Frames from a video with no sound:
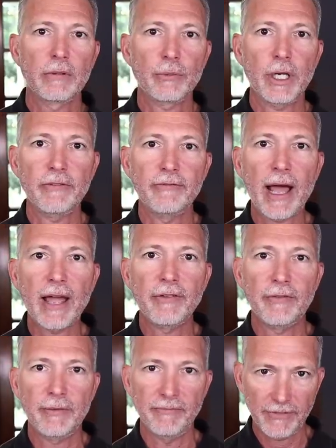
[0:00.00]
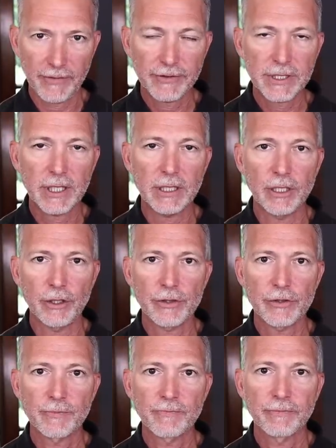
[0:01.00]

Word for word: three, five of them, fifteen years.